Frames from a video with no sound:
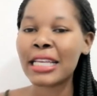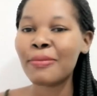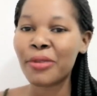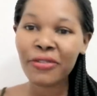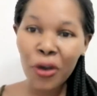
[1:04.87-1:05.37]

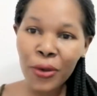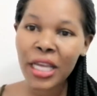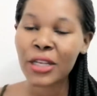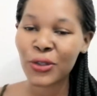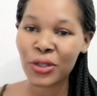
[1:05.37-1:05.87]
before we
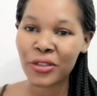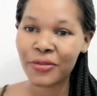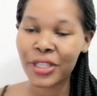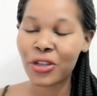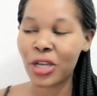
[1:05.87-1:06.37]
get into this
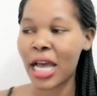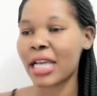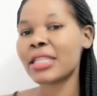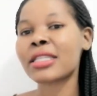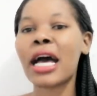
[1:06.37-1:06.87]
video,
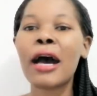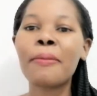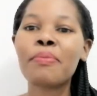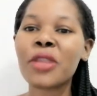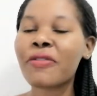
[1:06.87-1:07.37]
guys,
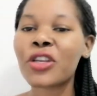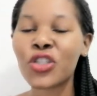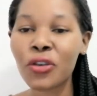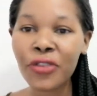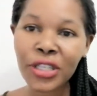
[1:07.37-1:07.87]
if it is
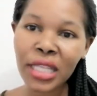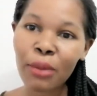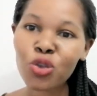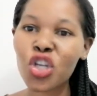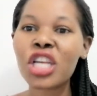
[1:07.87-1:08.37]
your first
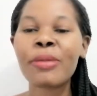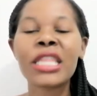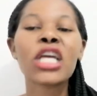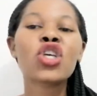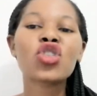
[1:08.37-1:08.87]
time joining me,
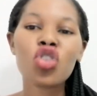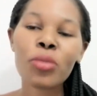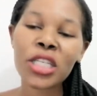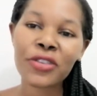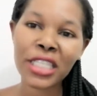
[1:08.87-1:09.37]
thank you so
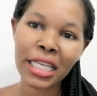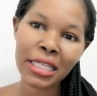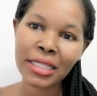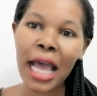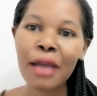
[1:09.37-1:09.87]
much for taking
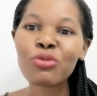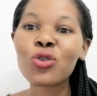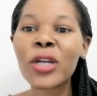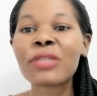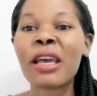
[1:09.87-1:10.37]
time to
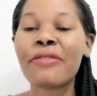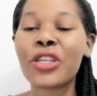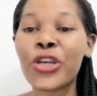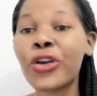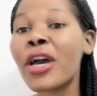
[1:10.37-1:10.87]
watch my
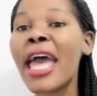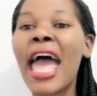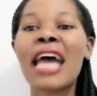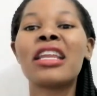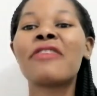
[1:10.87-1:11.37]
video.
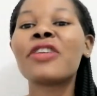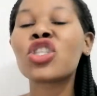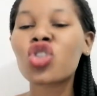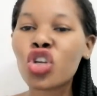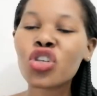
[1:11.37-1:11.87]
And if it
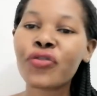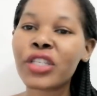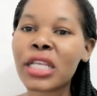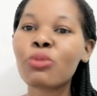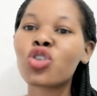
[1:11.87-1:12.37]
is not your
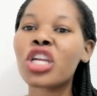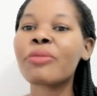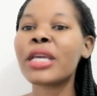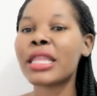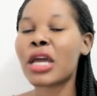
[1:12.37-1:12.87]
first time joining
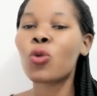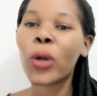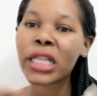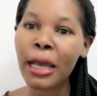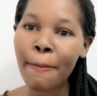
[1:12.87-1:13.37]
me, then
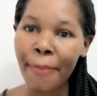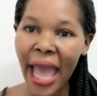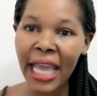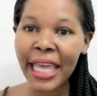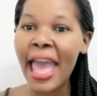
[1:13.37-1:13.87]
welcome
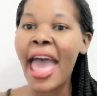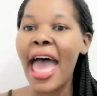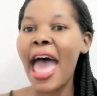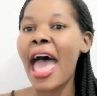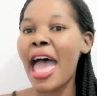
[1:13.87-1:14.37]
back.
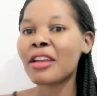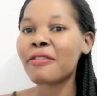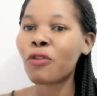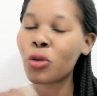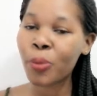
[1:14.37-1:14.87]
And
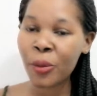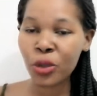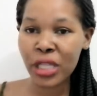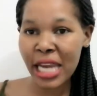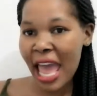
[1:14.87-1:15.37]
for people
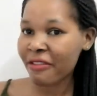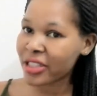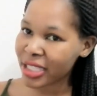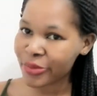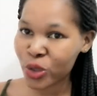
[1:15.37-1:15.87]
that haven't
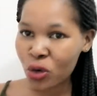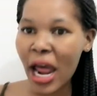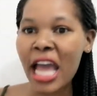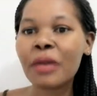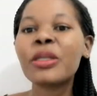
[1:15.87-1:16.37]

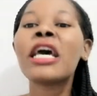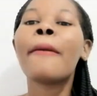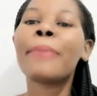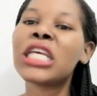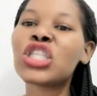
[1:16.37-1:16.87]
subscribed,
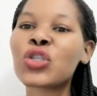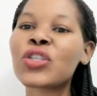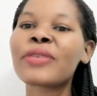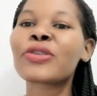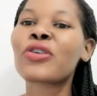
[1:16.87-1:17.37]
please do
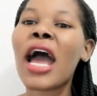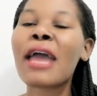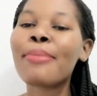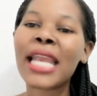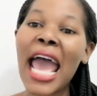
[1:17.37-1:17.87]

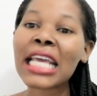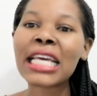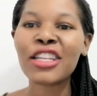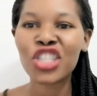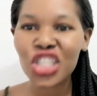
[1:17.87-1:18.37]
subscribe, like,
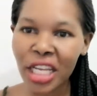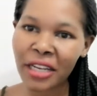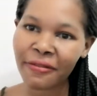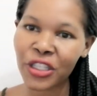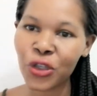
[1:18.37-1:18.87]
and share the
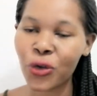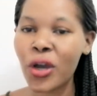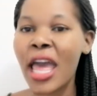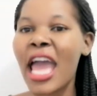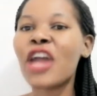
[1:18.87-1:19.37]
video,
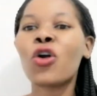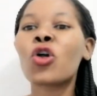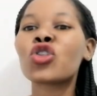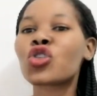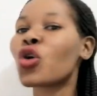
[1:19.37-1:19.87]
and
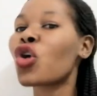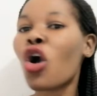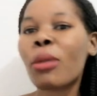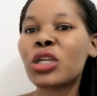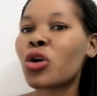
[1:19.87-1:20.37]
also
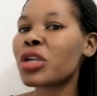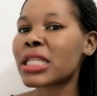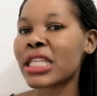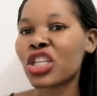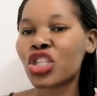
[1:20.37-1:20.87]
comment on
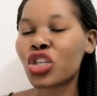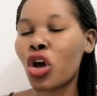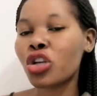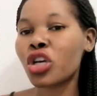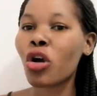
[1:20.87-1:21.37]

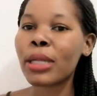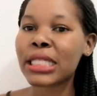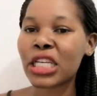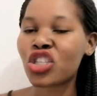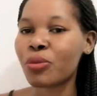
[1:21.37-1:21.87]
the comment
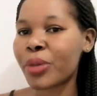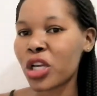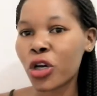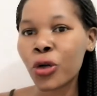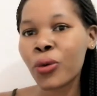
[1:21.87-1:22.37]
section
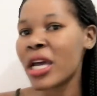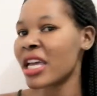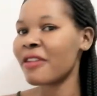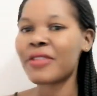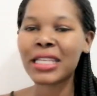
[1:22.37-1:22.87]
below.
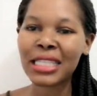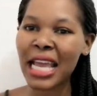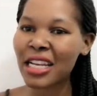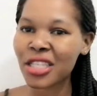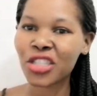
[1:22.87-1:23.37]
If there's
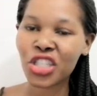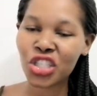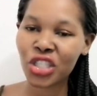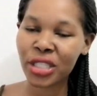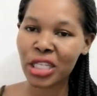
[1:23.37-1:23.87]
any
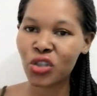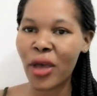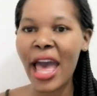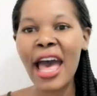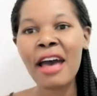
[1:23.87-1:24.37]
suggestions that you
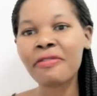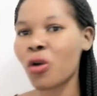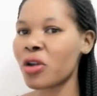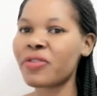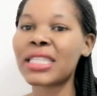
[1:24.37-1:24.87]
have,
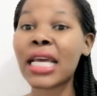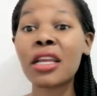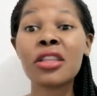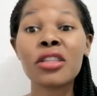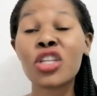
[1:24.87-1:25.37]
or if there's
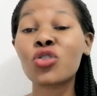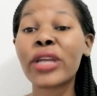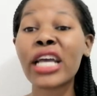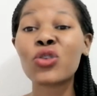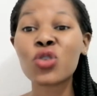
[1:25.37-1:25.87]
anything that you'd
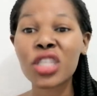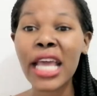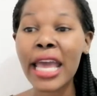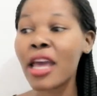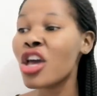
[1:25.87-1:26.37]
like to
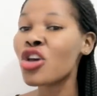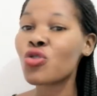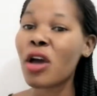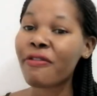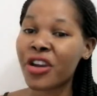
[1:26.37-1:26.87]
share,
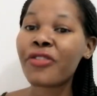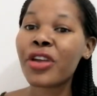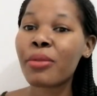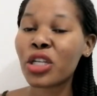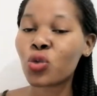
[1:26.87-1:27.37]
you are very
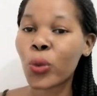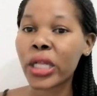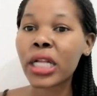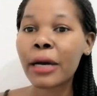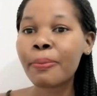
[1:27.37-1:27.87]
much
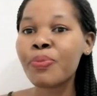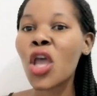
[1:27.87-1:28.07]
welcome.